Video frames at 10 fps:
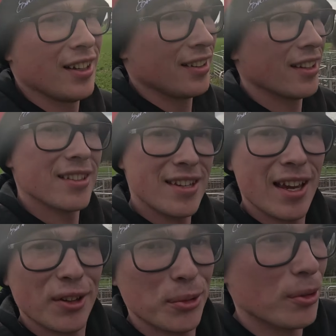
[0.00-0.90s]
It didn't
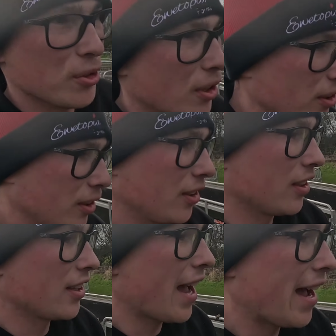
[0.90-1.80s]
take us much longer
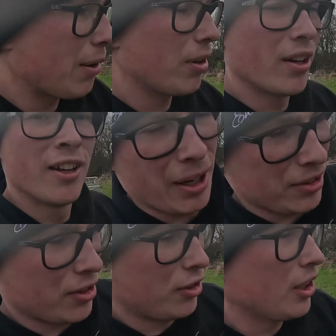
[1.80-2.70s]
than an hour. Back
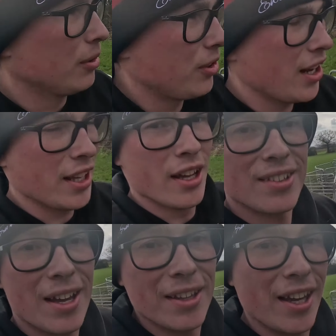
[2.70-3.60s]
to the sheep shed,
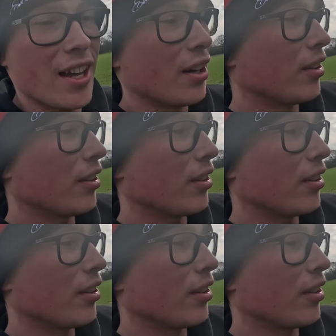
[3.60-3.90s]
see how they're getting